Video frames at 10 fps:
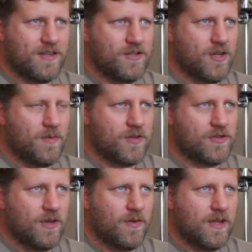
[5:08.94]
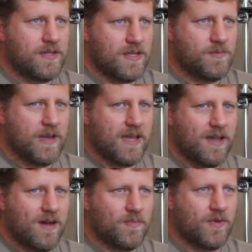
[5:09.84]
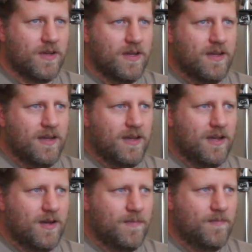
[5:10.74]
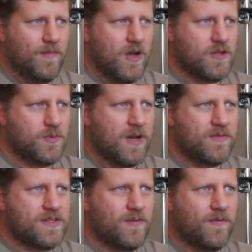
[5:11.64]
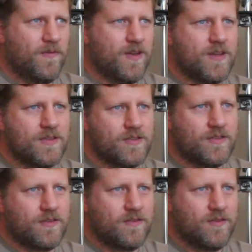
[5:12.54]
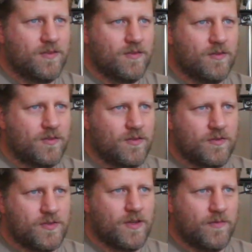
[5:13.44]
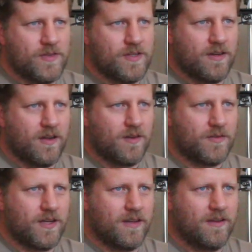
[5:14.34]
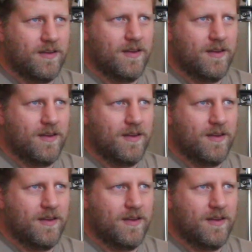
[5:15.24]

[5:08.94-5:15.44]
in Joburg, so it's picking up. Housework was the first to surface in Gauteng,